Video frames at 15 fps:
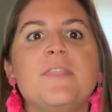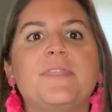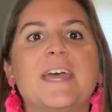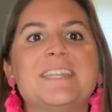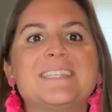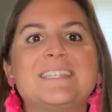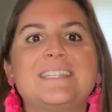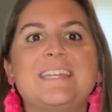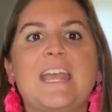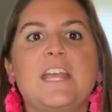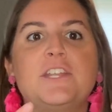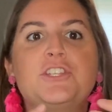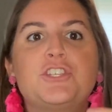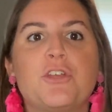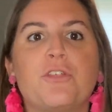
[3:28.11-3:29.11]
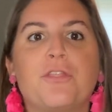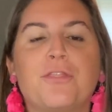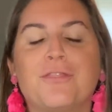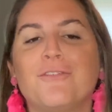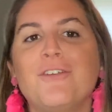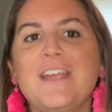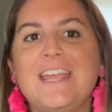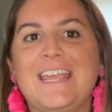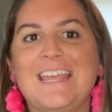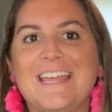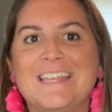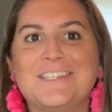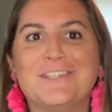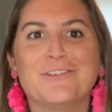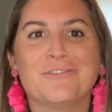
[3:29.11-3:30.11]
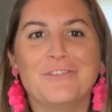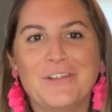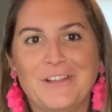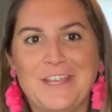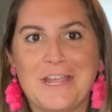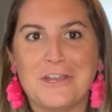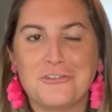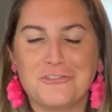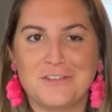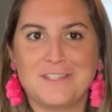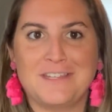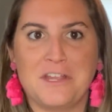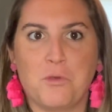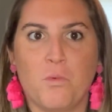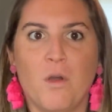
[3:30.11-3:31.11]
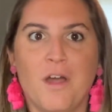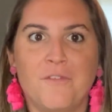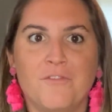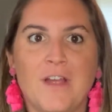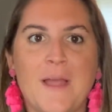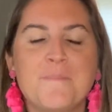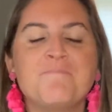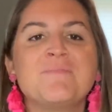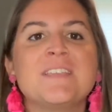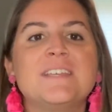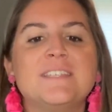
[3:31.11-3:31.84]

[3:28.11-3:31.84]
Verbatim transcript: Then stage three is the really interesting one, right?